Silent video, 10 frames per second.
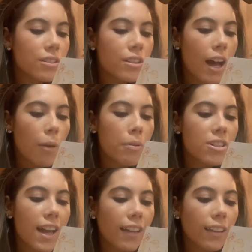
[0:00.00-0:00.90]
help
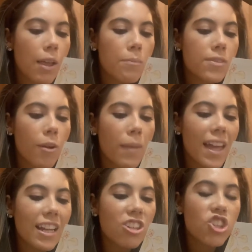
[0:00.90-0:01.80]
protect lips from
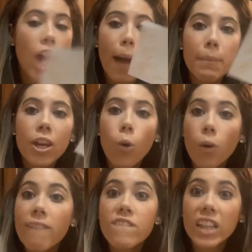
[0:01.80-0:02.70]
any chapping
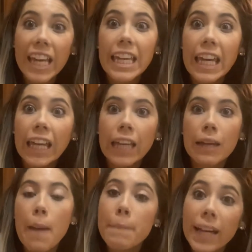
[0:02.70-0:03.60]
or flaking.
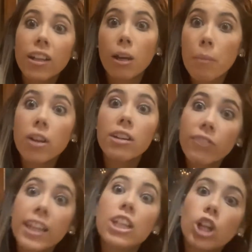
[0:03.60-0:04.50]
Baked on a buttery,
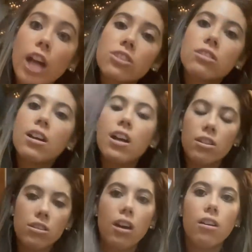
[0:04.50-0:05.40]
flaky crust.
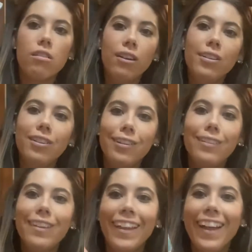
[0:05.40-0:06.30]
So,
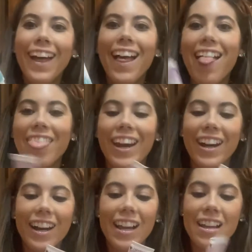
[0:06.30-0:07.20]

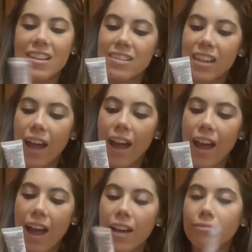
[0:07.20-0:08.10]
there is that.
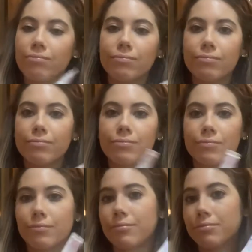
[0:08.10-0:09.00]

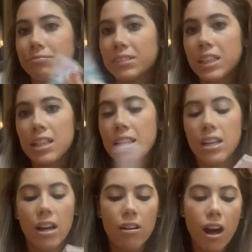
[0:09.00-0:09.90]

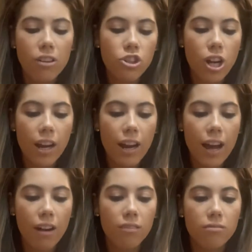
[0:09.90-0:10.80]
I'll try it
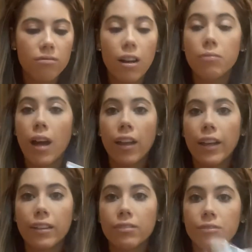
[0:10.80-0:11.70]
out. I'm not
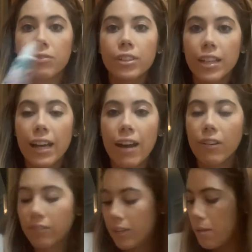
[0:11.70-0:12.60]
like freaking out
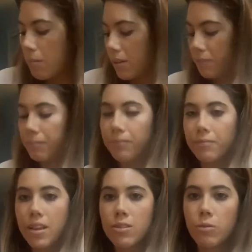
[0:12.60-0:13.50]
over it, but
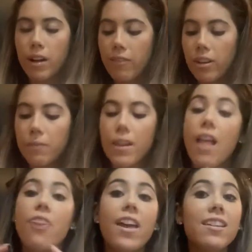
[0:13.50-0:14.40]
it's whatever.
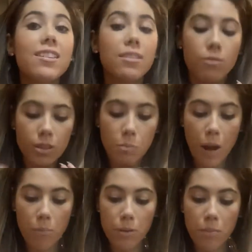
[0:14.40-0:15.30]
This was
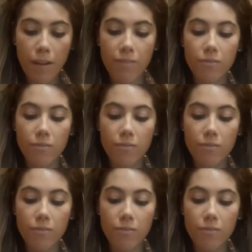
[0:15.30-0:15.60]
probably the